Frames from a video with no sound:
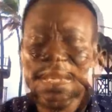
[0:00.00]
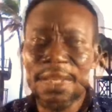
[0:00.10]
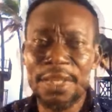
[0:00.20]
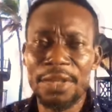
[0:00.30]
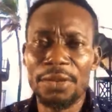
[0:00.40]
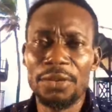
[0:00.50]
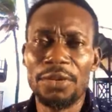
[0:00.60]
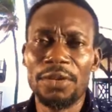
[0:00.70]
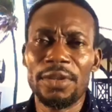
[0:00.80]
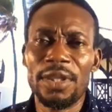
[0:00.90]

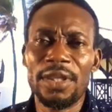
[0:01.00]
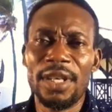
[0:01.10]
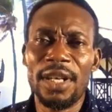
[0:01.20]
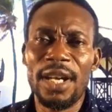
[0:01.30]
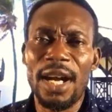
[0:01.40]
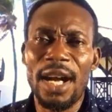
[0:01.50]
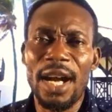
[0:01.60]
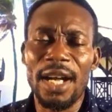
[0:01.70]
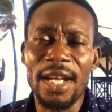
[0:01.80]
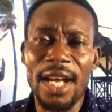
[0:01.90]
you
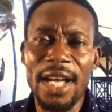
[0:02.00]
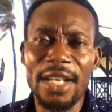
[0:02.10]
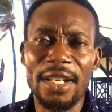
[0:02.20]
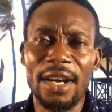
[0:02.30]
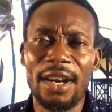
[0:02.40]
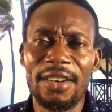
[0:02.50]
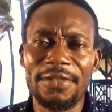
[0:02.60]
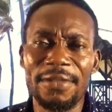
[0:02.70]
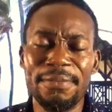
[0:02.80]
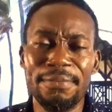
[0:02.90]
a kind
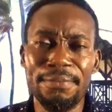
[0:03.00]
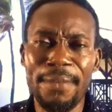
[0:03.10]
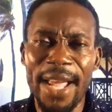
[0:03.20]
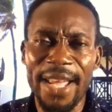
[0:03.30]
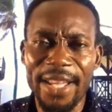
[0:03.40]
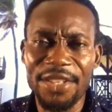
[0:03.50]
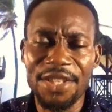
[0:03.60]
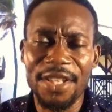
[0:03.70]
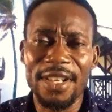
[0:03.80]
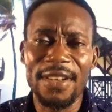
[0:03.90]
of
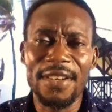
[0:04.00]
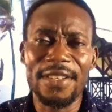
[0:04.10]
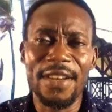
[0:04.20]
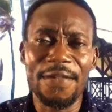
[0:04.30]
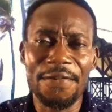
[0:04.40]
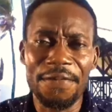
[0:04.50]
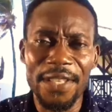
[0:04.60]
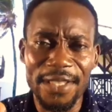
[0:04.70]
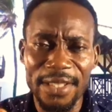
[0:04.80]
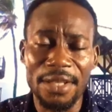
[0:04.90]
merge the
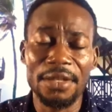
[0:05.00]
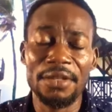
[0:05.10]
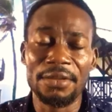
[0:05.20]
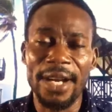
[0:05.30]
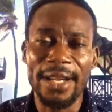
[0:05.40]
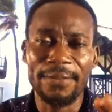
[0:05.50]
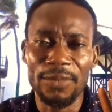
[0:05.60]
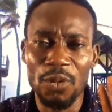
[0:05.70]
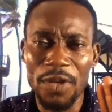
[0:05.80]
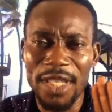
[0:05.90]
physical realm
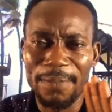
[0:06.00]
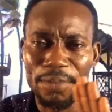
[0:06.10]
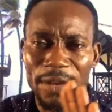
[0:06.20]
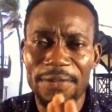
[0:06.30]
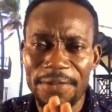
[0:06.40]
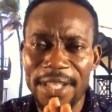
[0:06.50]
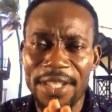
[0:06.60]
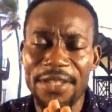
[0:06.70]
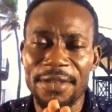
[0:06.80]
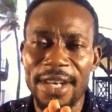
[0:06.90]
with the
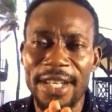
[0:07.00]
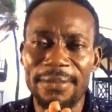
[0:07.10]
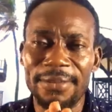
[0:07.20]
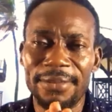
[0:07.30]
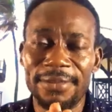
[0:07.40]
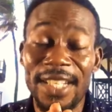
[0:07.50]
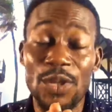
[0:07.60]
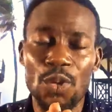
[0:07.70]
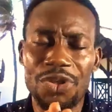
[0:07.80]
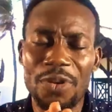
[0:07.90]
prophetic realm.
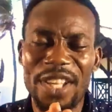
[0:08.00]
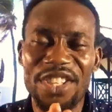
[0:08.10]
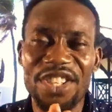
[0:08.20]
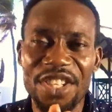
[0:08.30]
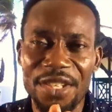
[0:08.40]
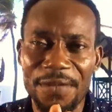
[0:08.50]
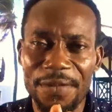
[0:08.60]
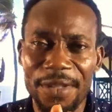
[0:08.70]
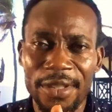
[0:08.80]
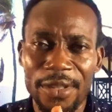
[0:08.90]
That's what you achieve
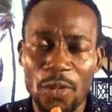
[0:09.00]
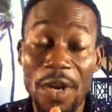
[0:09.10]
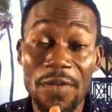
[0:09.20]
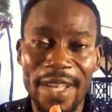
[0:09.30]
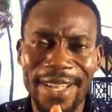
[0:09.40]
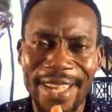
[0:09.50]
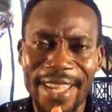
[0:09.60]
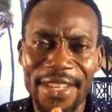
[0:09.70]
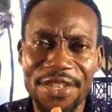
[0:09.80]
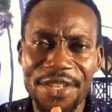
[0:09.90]
when you
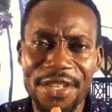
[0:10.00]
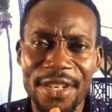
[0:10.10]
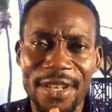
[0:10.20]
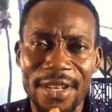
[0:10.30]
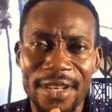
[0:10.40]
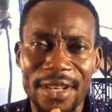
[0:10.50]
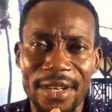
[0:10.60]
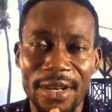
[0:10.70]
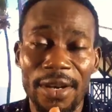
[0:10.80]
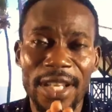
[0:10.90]
engage
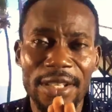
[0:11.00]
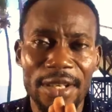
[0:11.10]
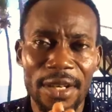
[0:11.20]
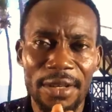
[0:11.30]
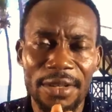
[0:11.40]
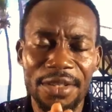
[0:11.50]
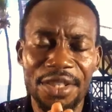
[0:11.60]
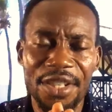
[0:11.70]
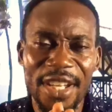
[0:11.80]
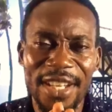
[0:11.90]
or
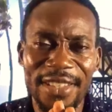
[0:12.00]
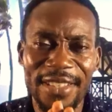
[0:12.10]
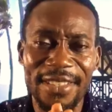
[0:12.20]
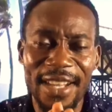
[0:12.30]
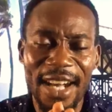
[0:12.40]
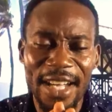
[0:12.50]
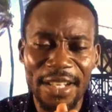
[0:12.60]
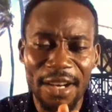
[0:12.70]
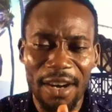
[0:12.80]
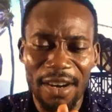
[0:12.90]
indulge in this
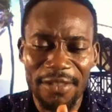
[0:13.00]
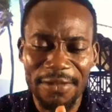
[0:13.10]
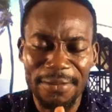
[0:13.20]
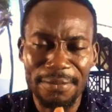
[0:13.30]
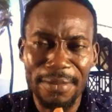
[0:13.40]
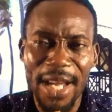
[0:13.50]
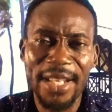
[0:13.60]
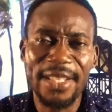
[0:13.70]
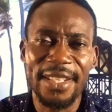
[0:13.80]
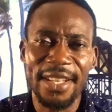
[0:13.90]
kind of
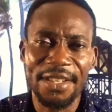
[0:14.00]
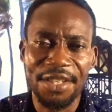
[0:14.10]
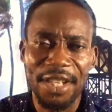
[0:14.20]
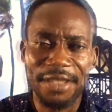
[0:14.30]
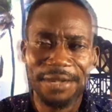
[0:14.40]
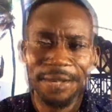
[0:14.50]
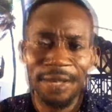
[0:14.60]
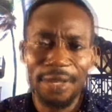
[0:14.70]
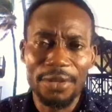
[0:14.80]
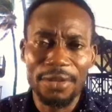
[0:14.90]
meditation.
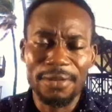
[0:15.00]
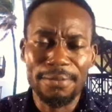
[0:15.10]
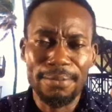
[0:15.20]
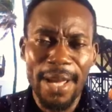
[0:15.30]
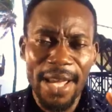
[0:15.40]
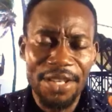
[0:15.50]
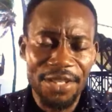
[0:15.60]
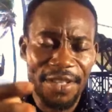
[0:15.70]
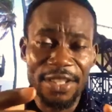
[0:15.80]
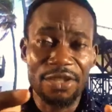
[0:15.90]
You merge
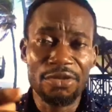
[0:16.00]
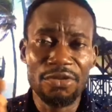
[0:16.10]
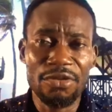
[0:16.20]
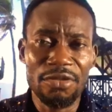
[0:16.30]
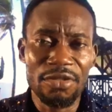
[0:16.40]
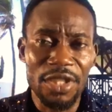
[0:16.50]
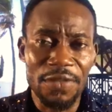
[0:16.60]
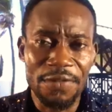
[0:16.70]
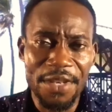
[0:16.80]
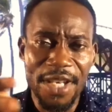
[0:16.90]
the two
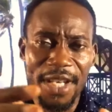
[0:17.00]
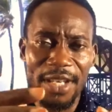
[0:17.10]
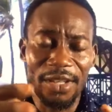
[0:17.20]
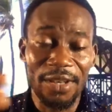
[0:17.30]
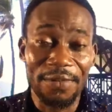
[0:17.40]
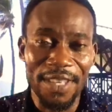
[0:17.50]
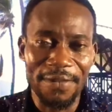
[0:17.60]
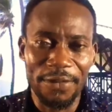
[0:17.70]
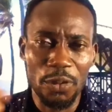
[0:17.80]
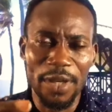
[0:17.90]
sphere of
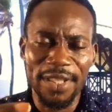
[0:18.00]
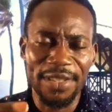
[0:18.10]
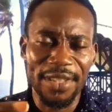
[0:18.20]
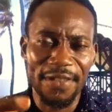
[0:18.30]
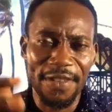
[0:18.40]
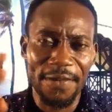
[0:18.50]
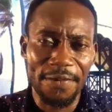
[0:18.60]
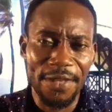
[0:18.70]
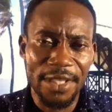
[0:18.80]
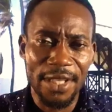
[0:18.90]
influence, the
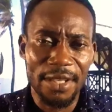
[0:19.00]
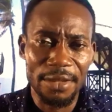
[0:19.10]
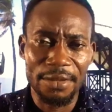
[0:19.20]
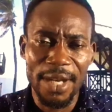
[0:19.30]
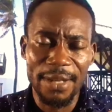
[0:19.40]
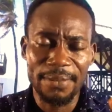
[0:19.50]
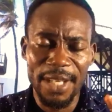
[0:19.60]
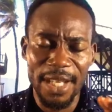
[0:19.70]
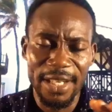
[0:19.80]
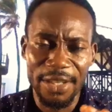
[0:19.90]
physical realm
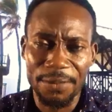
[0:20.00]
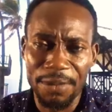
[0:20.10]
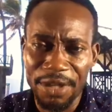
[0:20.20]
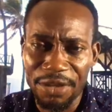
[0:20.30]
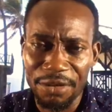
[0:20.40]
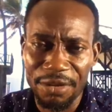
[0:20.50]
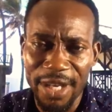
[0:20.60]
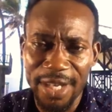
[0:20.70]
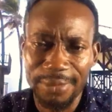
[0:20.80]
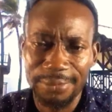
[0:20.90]
and the spiritual
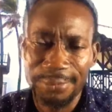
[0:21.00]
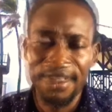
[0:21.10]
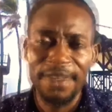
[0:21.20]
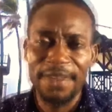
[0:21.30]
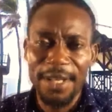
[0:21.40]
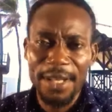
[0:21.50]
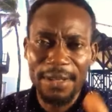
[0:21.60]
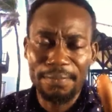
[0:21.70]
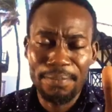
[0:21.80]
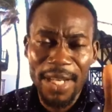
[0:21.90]
realm. The
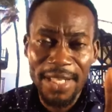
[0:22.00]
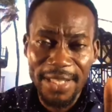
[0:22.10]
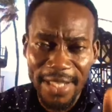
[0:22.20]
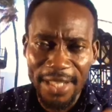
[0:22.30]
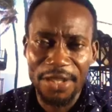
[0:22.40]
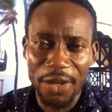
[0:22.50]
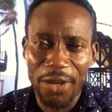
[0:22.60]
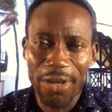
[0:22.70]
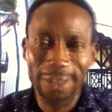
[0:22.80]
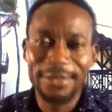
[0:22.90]

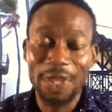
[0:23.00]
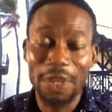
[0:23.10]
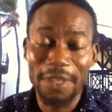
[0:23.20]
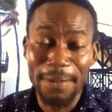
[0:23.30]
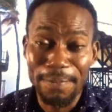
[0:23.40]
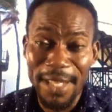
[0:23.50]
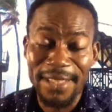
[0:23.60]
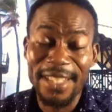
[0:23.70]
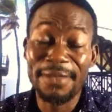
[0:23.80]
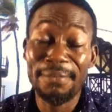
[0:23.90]
meditator or the
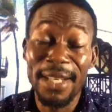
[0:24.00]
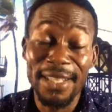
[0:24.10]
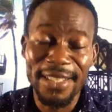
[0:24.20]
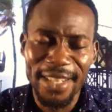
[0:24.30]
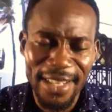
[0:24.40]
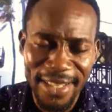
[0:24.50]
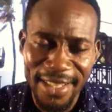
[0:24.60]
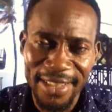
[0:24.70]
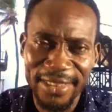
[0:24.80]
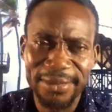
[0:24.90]
person
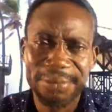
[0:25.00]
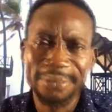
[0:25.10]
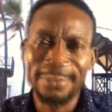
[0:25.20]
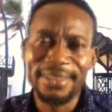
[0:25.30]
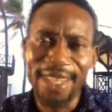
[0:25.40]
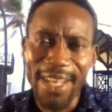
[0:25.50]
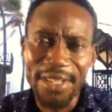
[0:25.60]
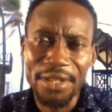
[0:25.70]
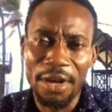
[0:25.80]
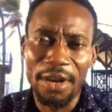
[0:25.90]
meditating
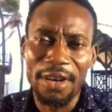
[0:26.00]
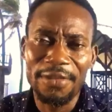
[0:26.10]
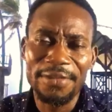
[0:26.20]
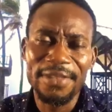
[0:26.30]
takes off